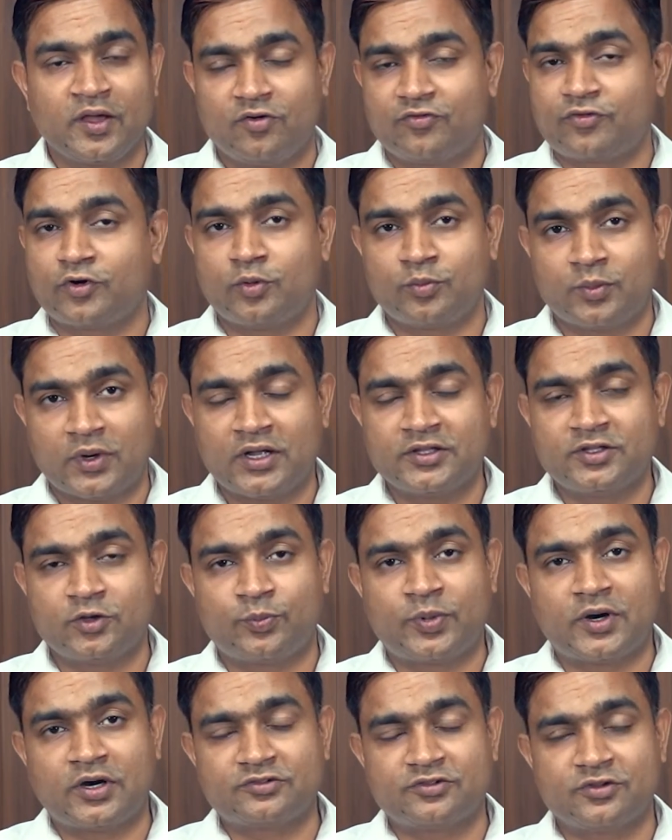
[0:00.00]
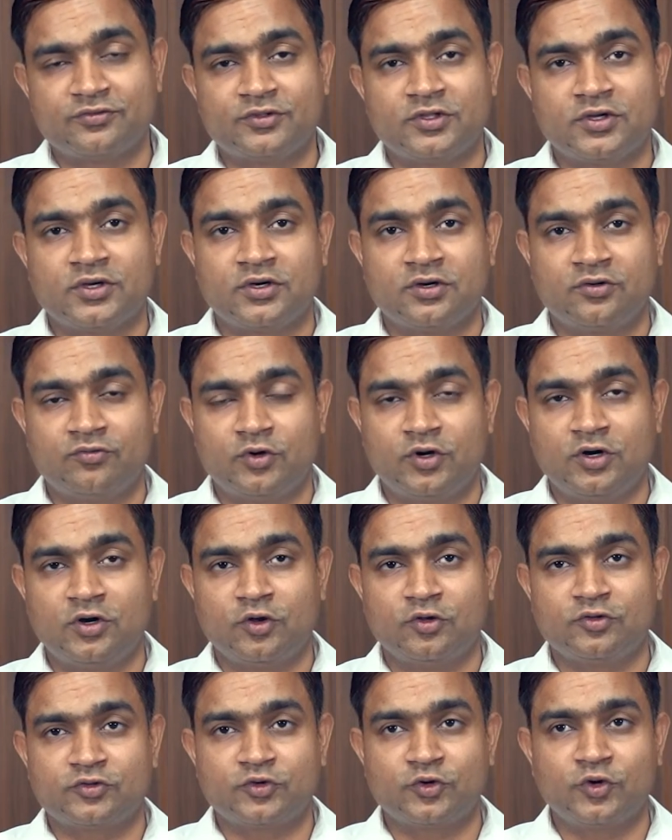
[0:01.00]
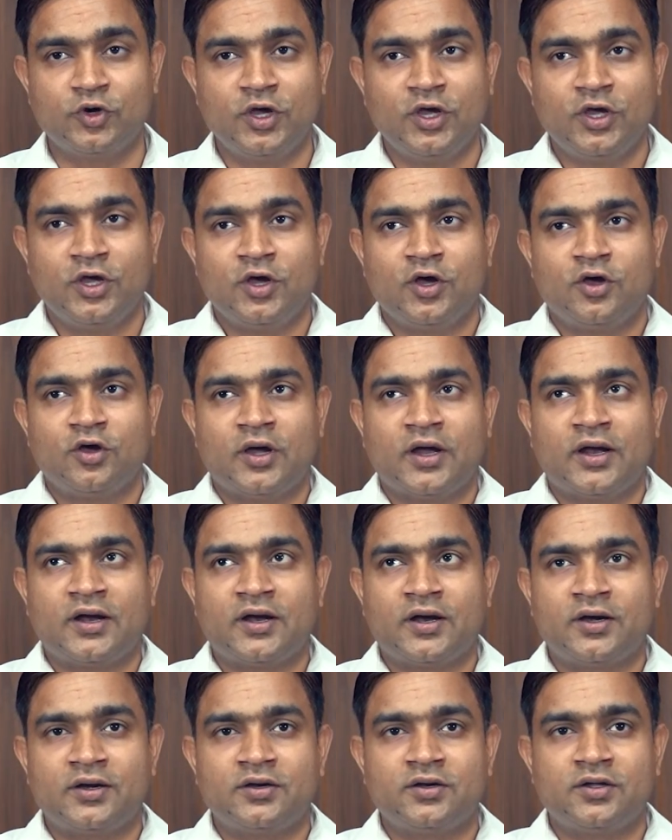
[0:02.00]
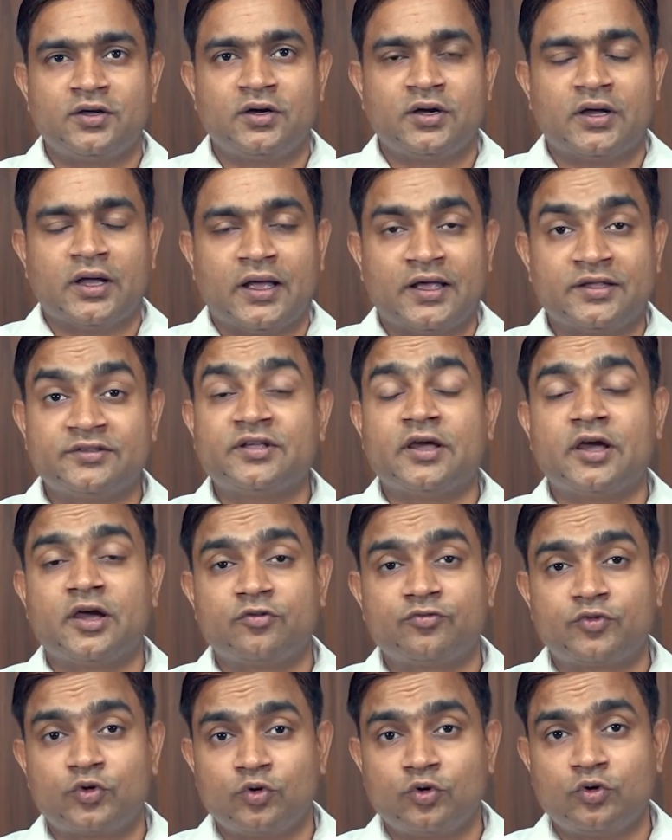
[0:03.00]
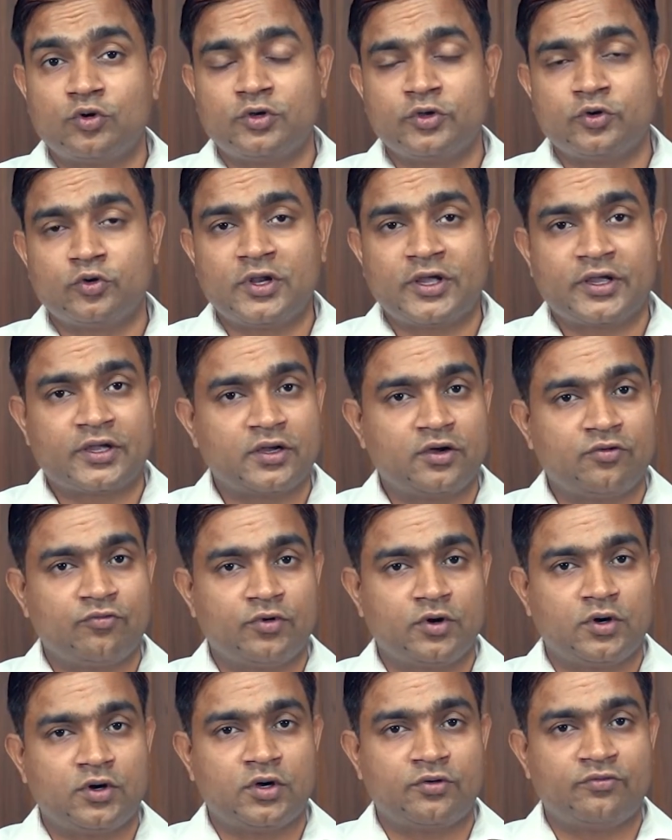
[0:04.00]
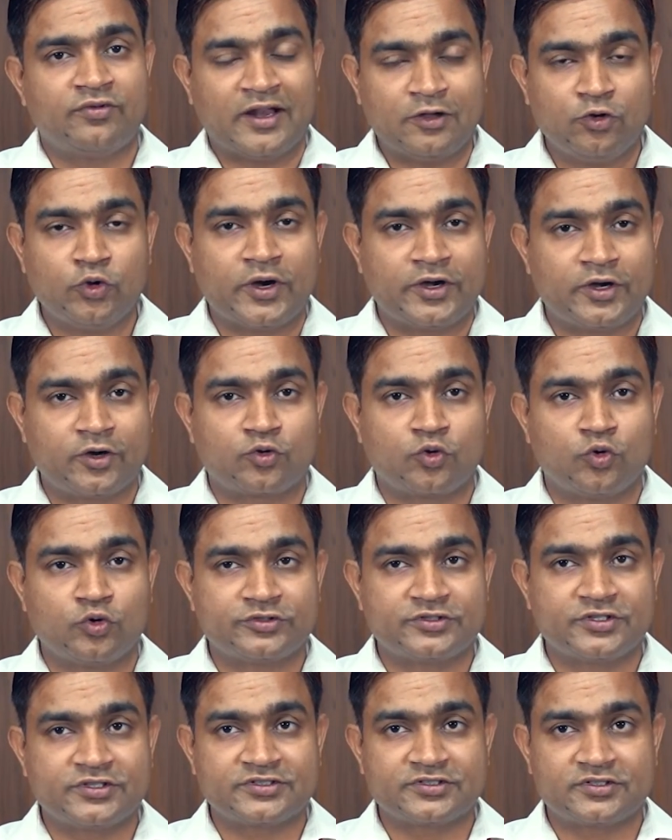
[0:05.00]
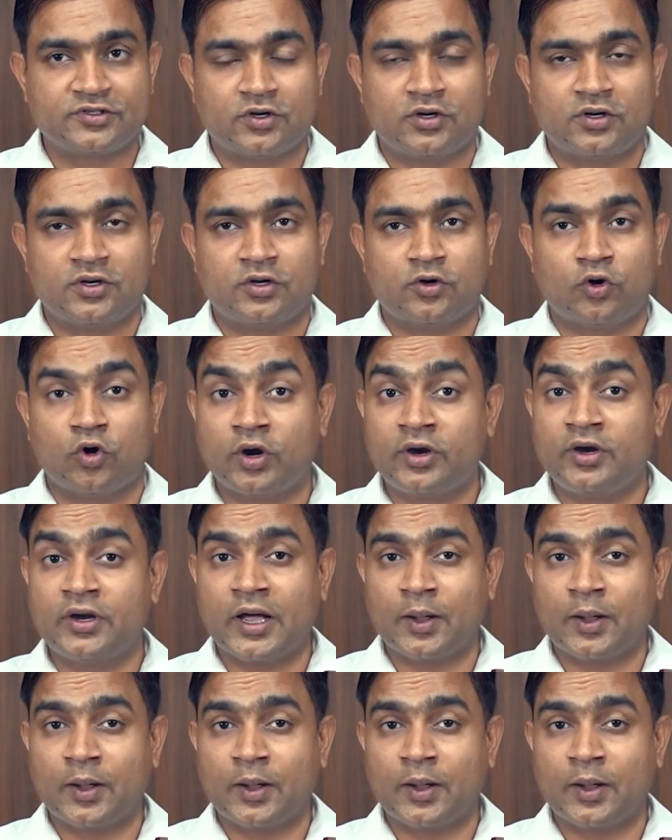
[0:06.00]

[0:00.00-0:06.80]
from other parts of the world also. And as I have told you, like value-added courses on